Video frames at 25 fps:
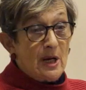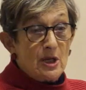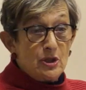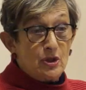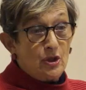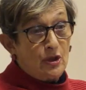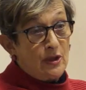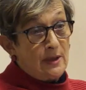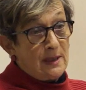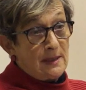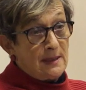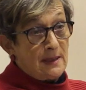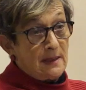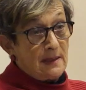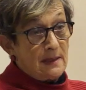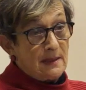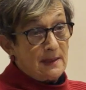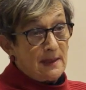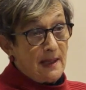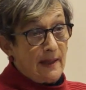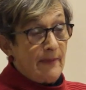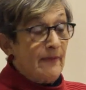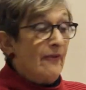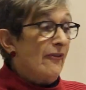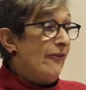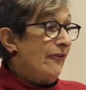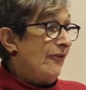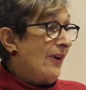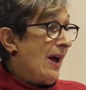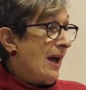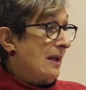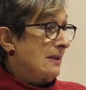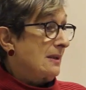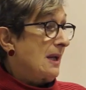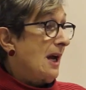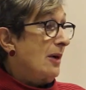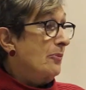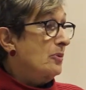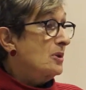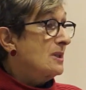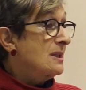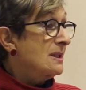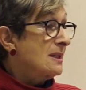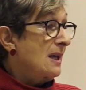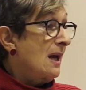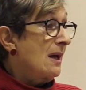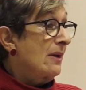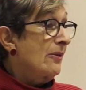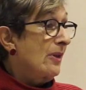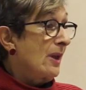prejudices. In fact, I would
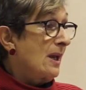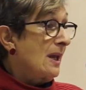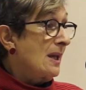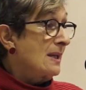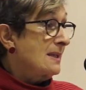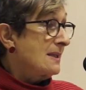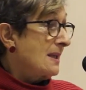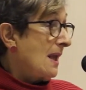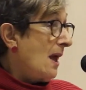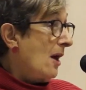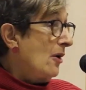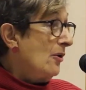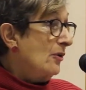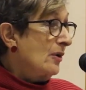say that it's